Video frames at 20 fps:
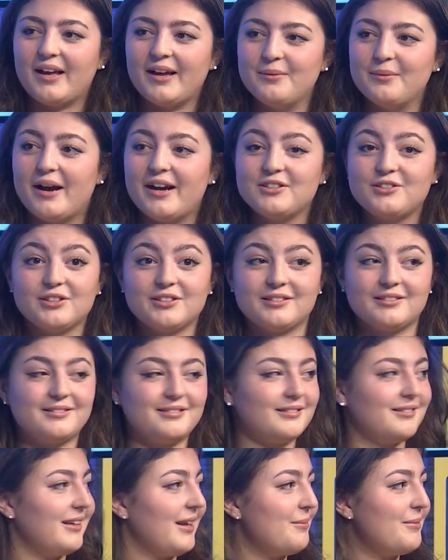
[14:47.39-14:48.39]

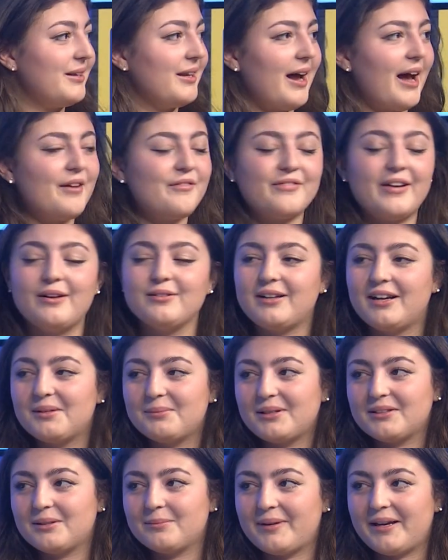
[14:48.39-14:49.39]
I found out
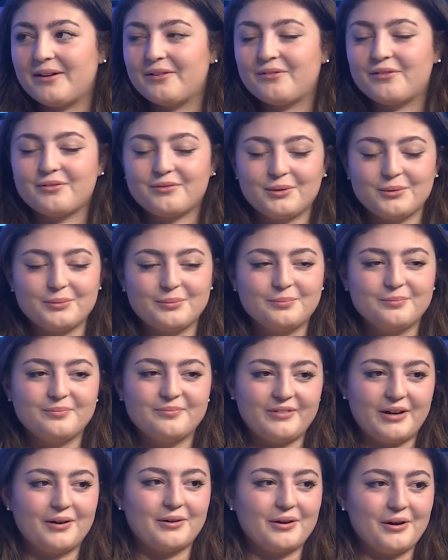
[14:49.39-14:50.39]
about the band through
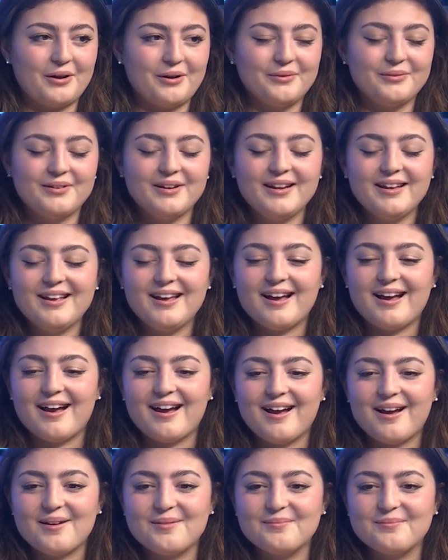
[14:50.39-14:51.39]
Falcone.
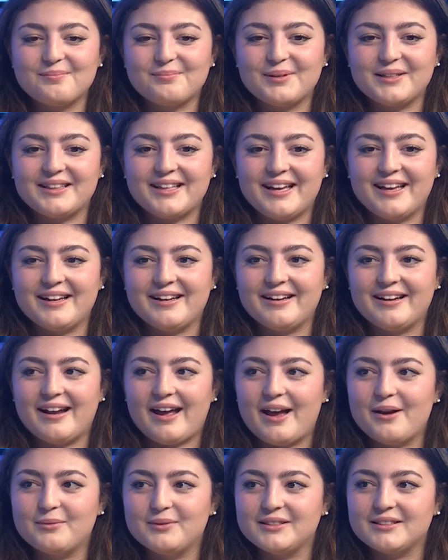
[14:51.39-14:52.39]
But then
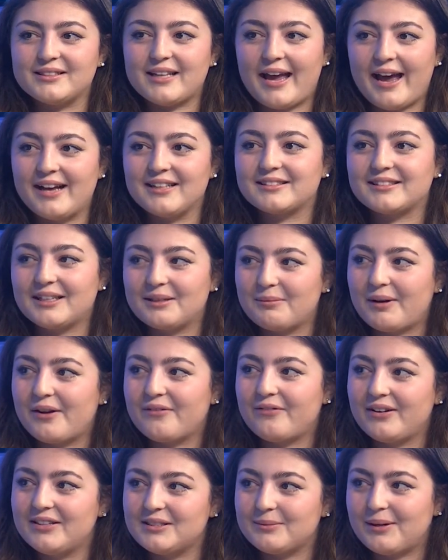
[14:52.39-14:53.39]
I was asking my
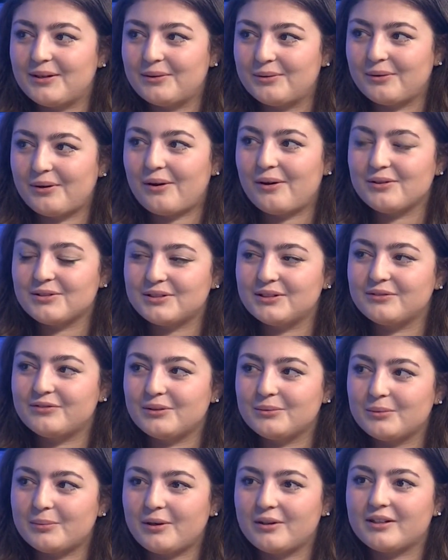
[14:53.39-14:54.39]
friends about it who are also in the
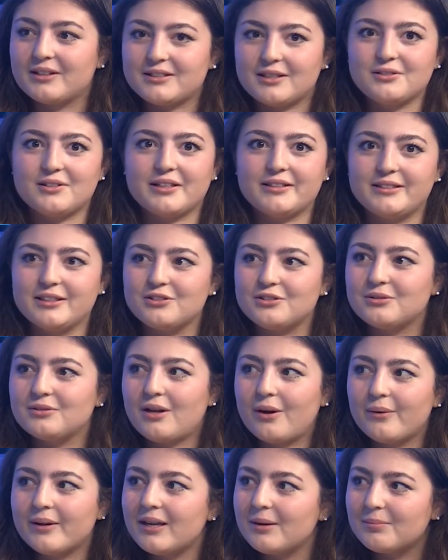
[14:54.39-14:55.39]
film department because I was like, did you
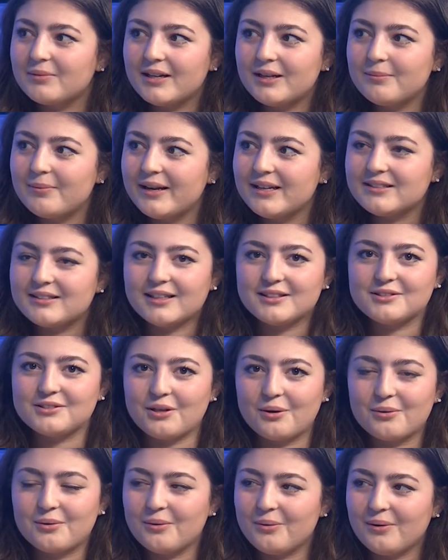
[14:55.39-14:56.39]
know he played bass? That's
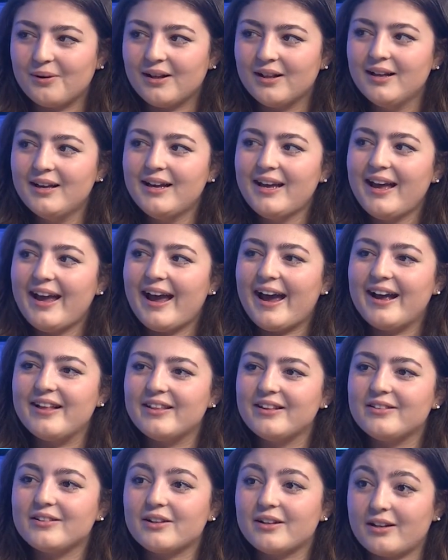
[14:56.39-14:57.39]
so cool. And
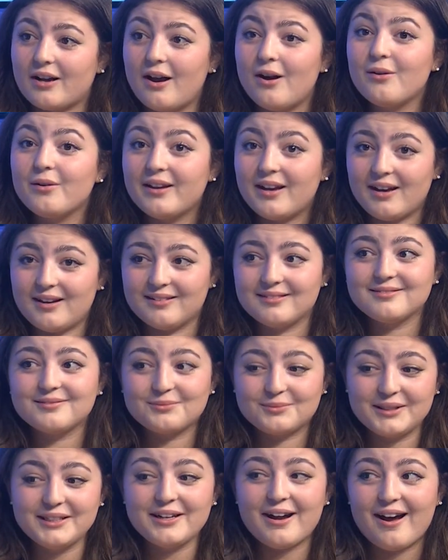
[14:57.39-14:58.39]
then they're like, oh yeah,
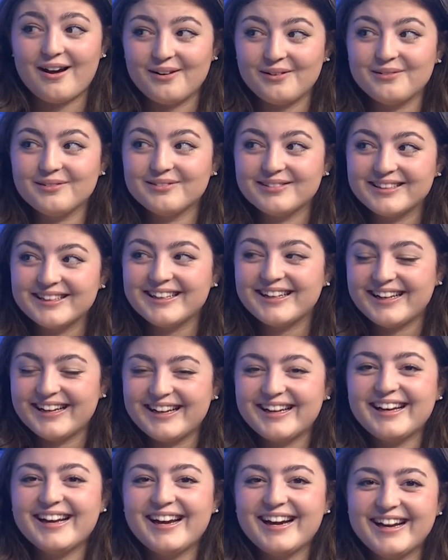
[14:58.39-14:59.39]
we
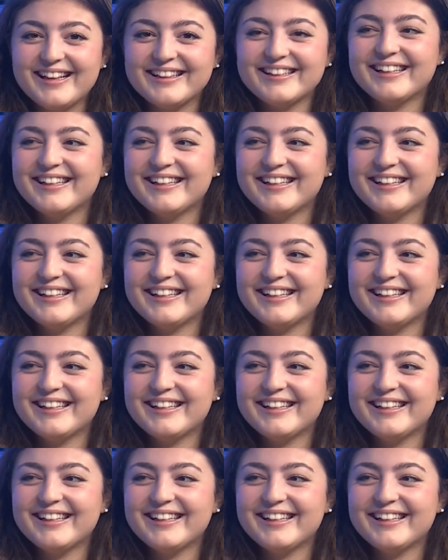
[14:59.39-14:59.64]
know.